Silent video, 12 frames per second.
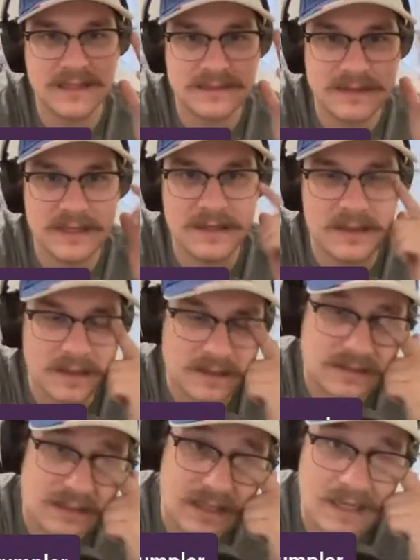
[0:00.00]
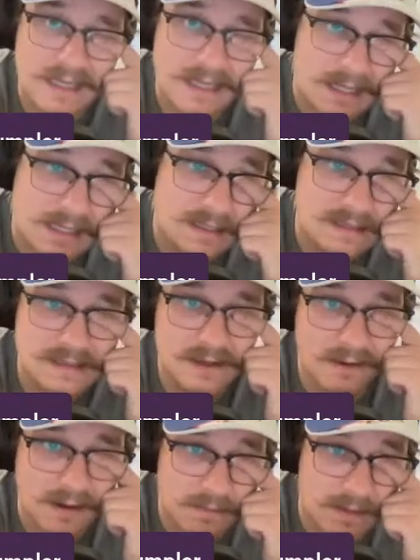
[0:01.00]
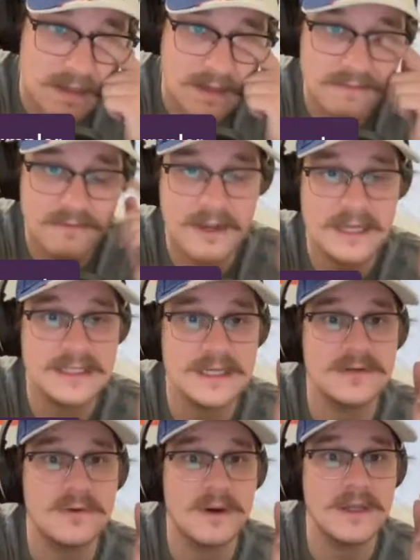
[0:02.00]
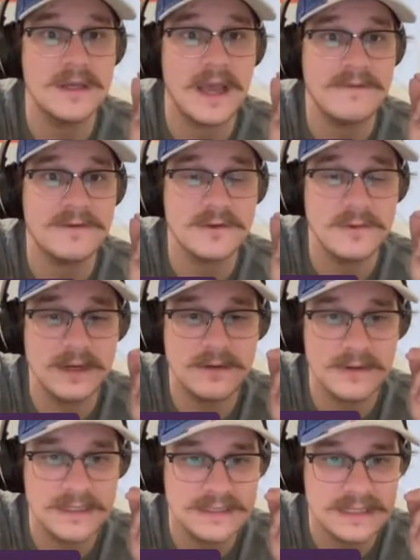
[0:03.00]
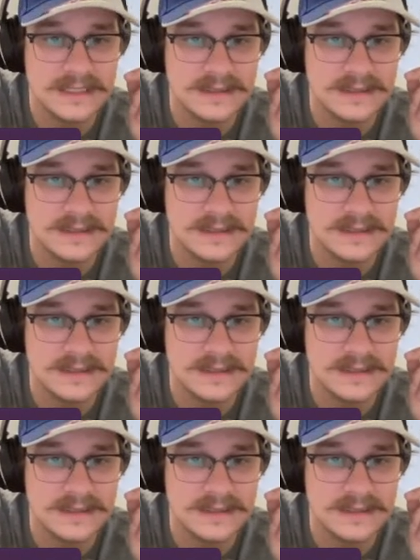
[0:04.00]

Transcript: Gosman looks like he's going to be free agent in after 2026. So I